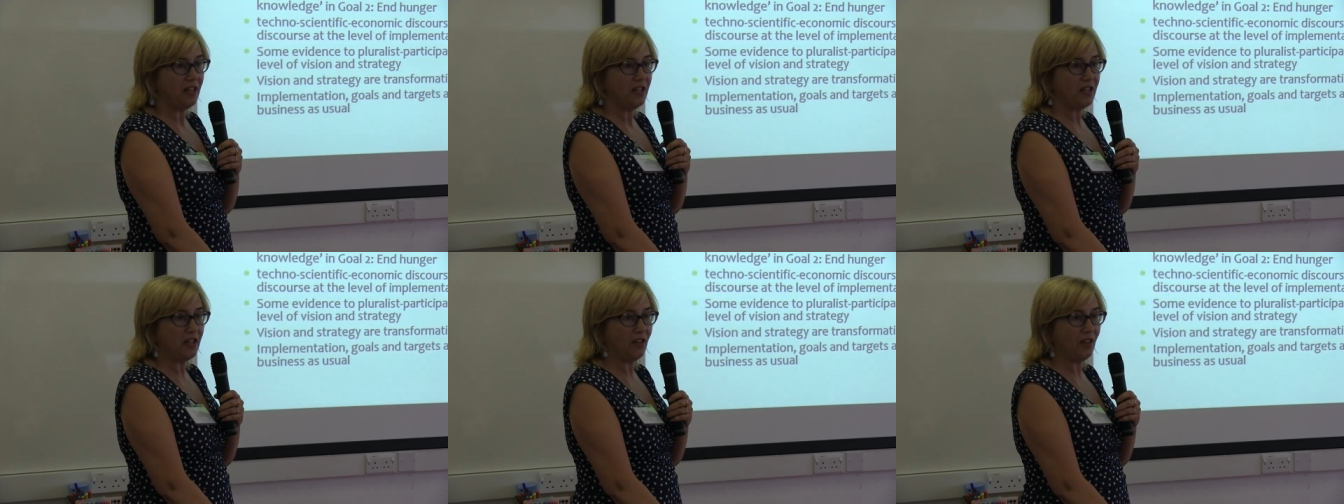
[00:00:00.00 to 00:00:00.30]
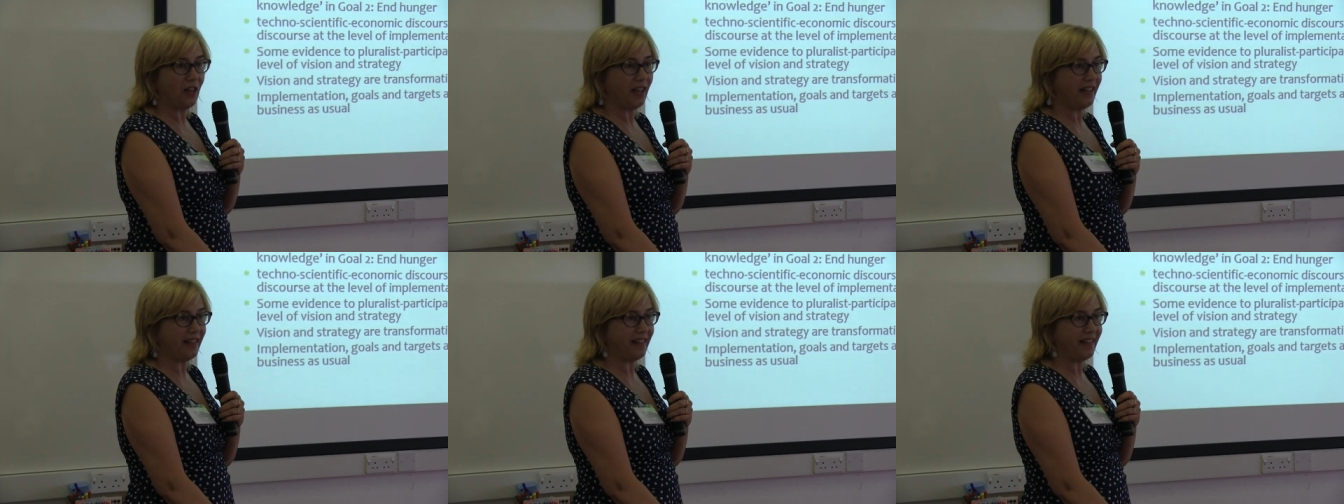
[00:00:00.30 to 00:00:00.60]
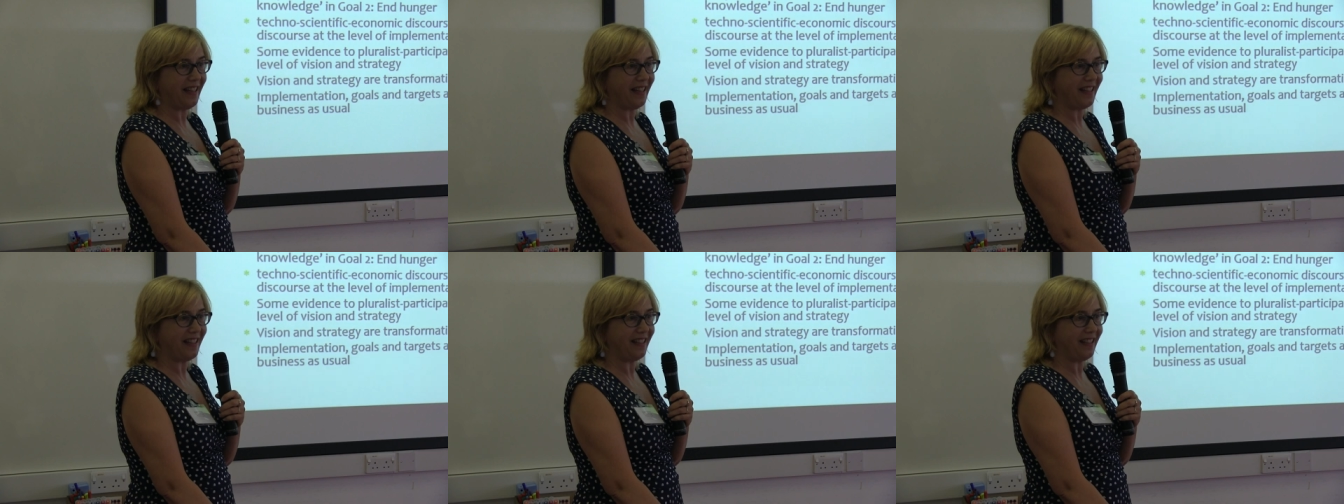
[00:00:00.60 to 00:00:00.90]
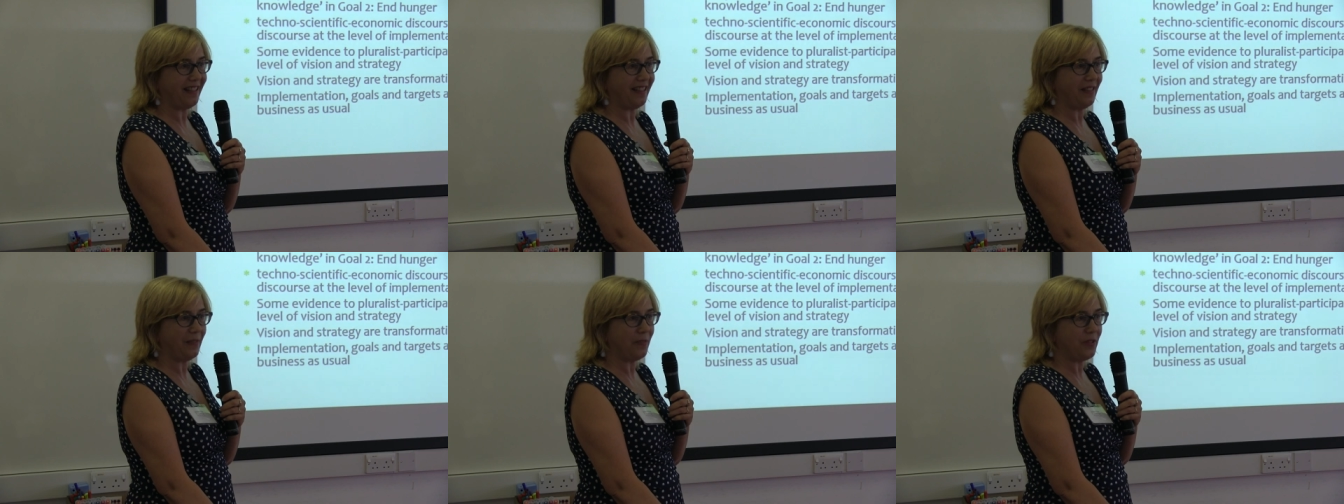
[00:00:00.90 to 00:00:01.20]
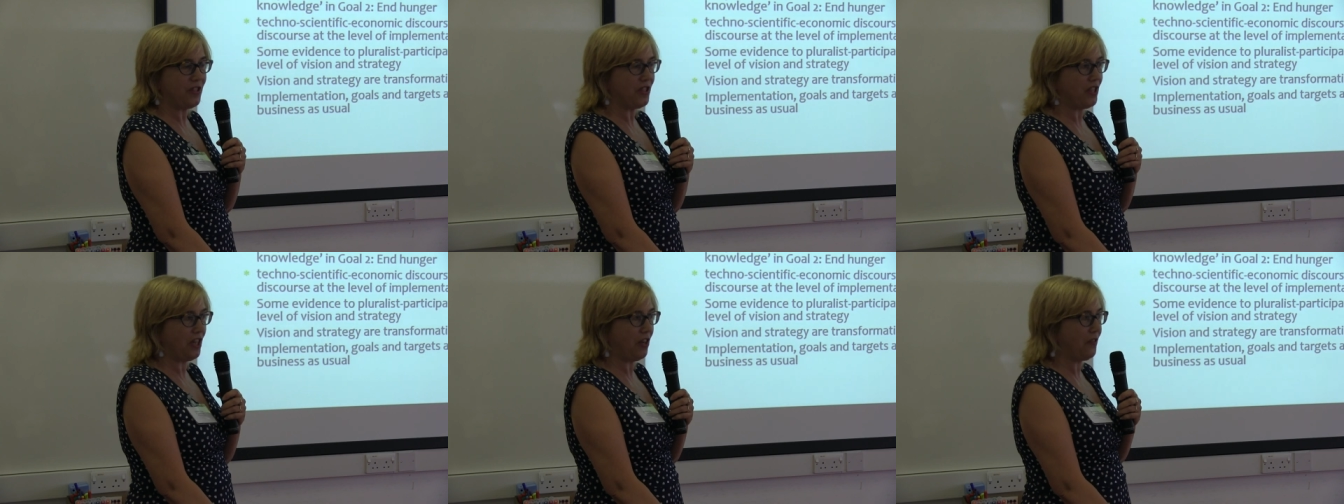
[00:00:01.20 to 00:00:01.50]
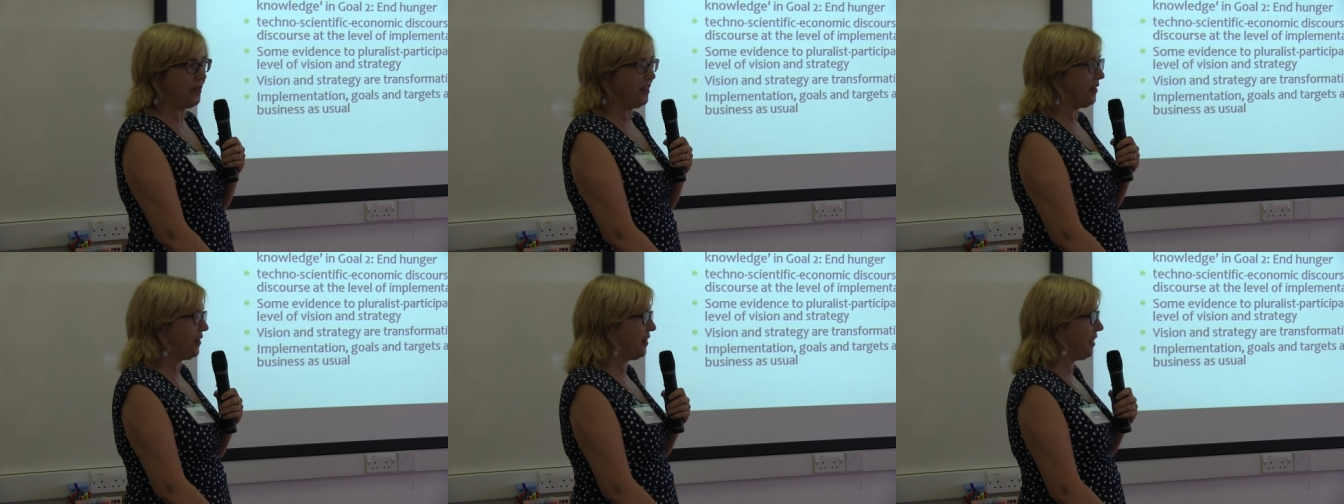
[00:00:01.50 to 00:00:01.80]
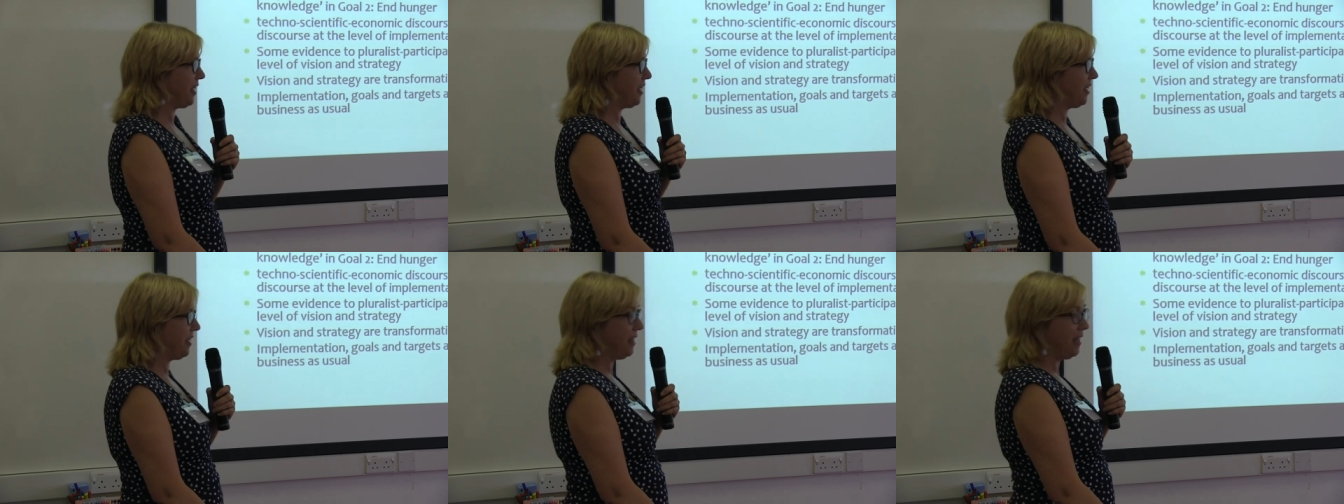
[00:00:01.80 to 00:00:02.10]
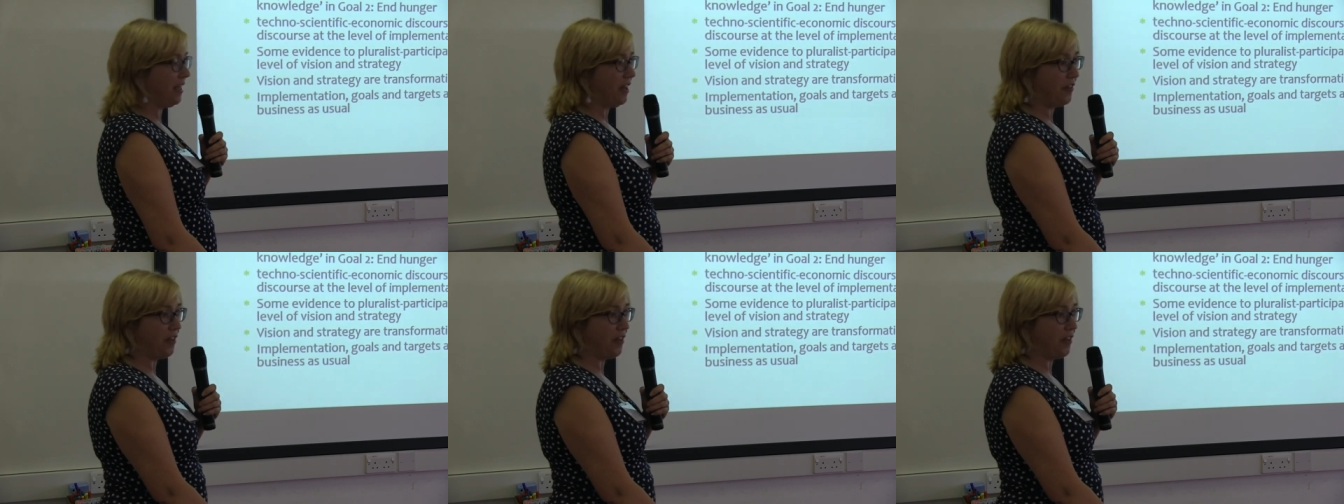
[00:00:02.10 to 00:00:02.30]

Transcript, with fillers: So, like, that was the only thing,